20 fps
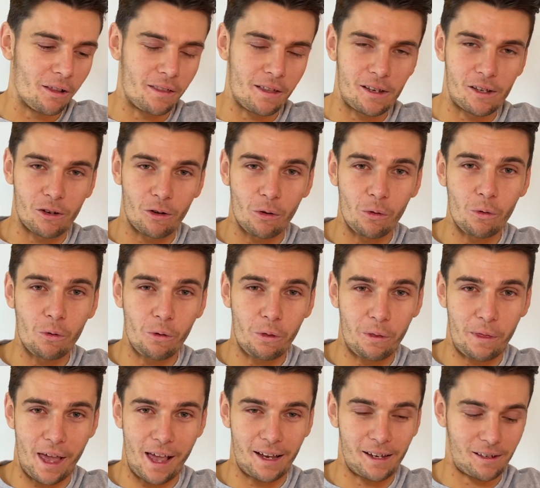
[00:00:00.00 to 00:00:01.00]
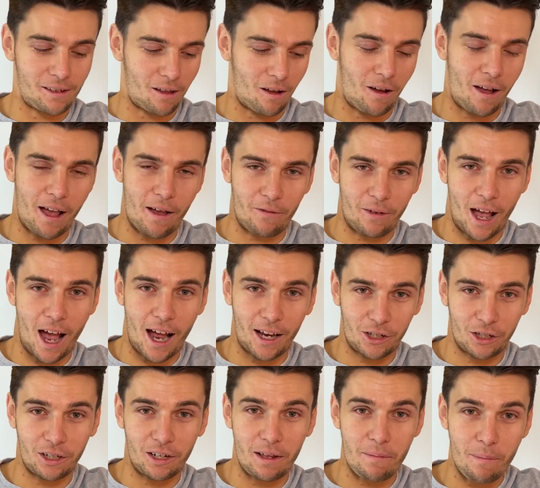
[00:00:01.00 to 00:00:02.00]
These are all things that I have
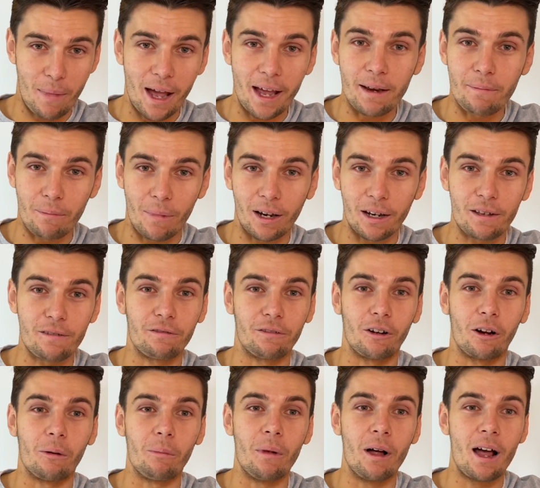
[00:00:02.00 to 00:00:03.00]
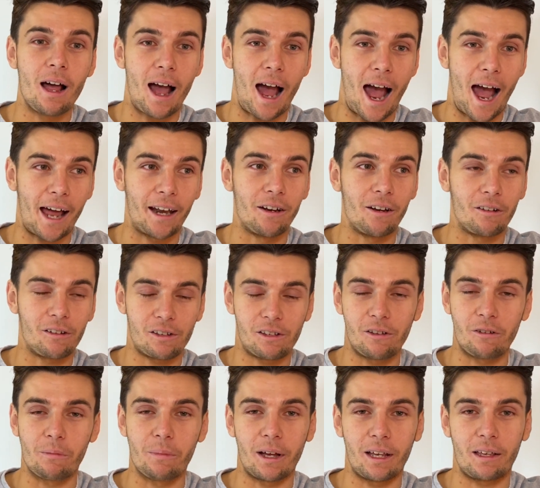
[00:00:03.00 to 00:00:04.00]
actually made money from and are
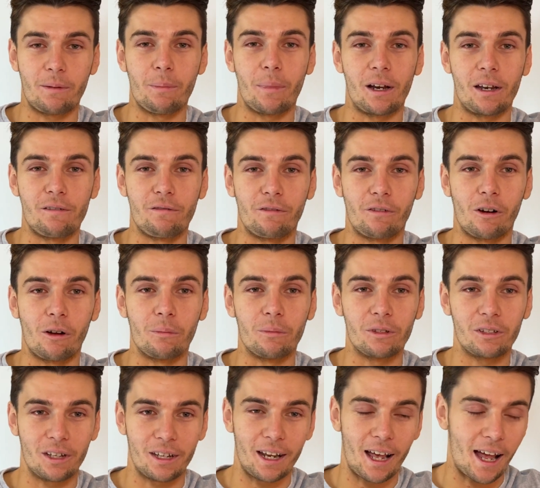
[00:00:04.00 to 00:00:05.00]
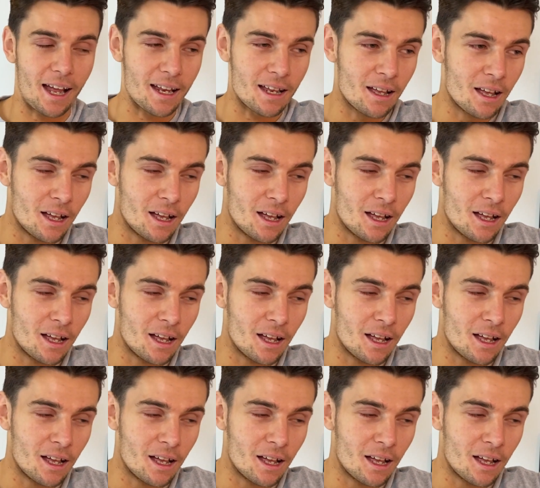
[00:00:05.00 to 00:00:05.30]
still making money from today,